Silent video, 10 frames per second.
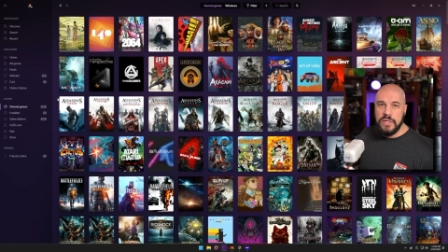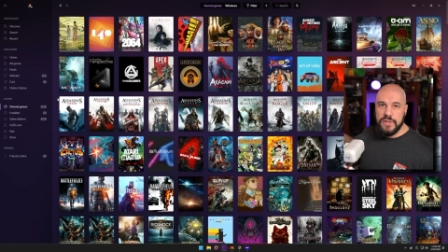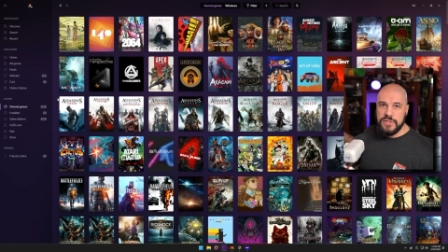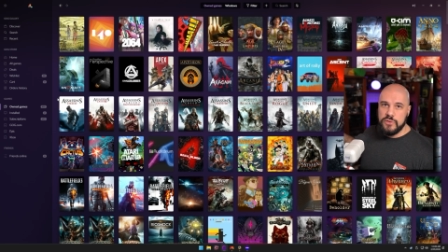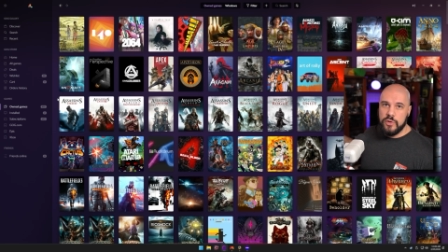
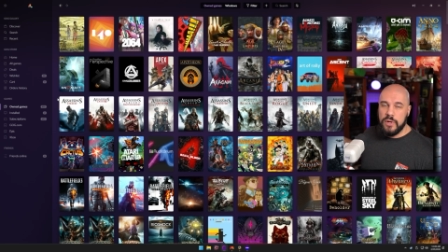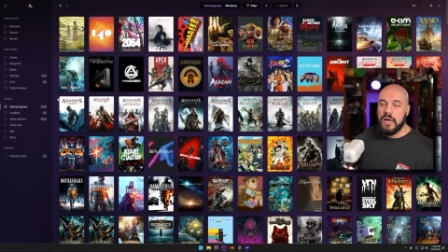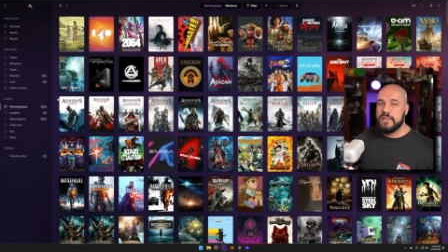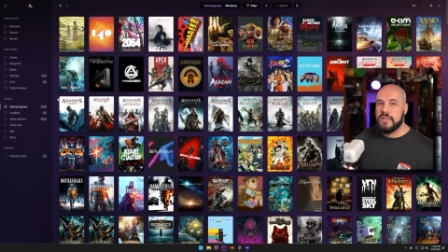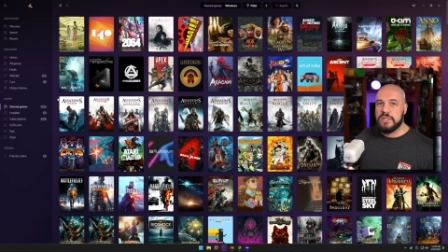This is one of
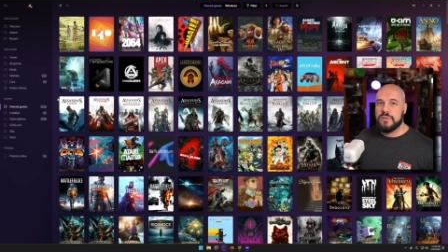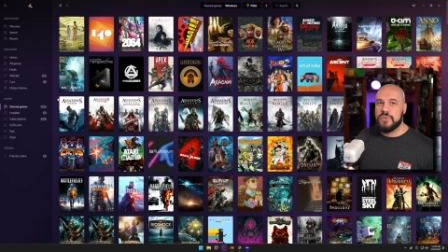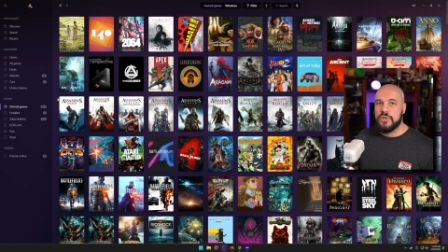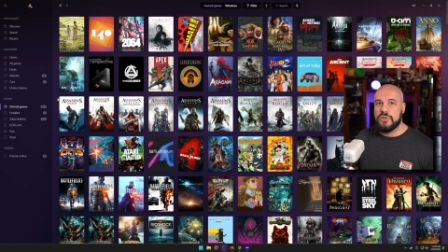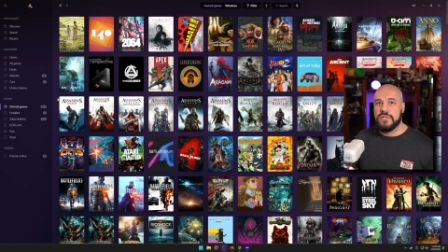my ITX
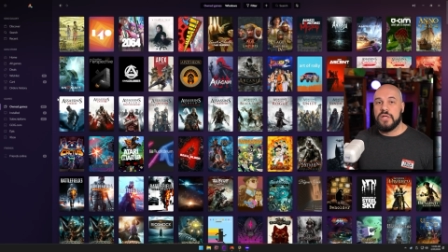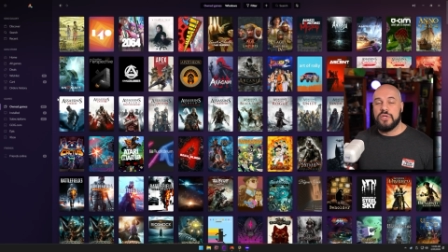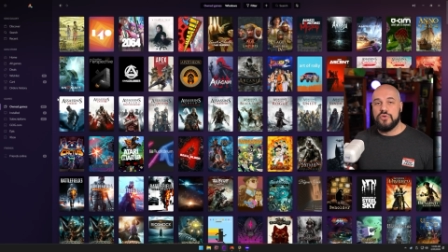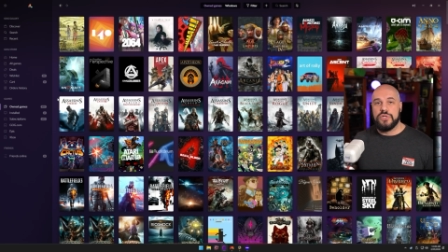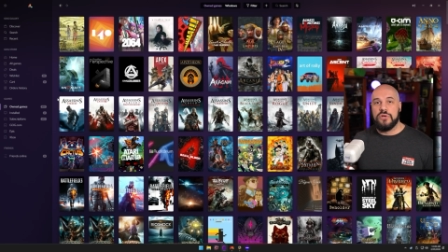computers that I
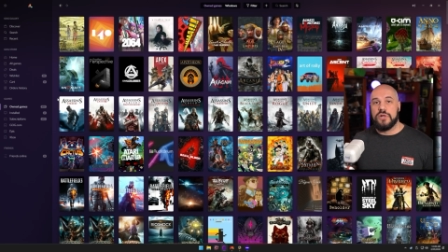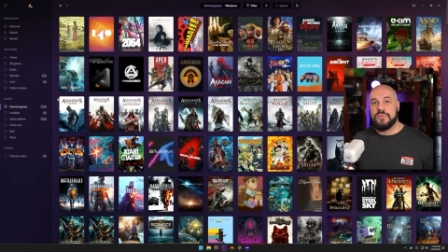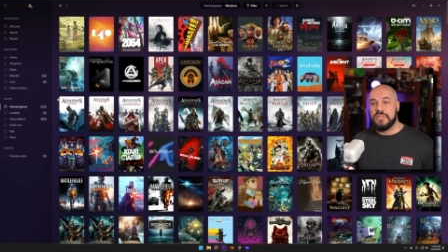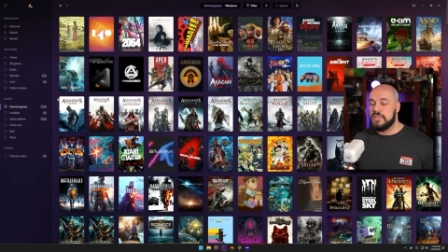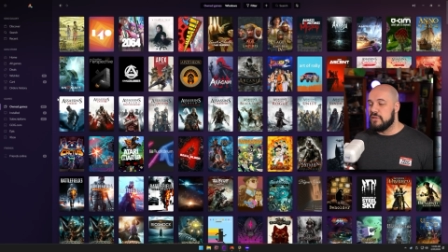usually hook up
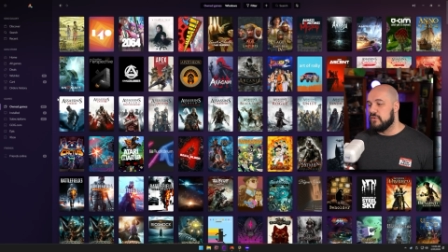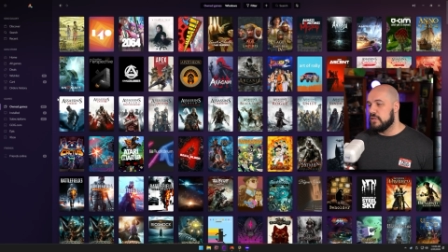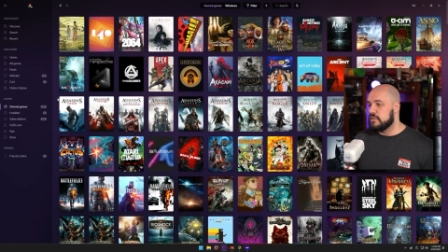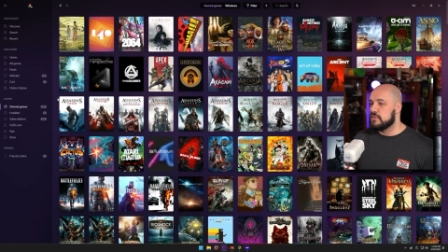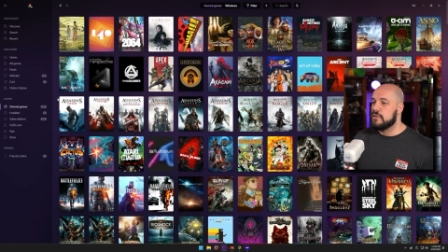to
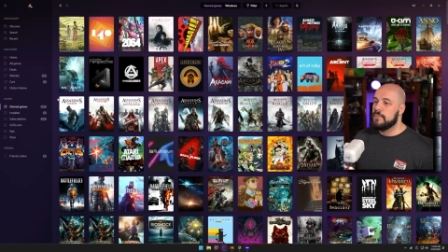TVs.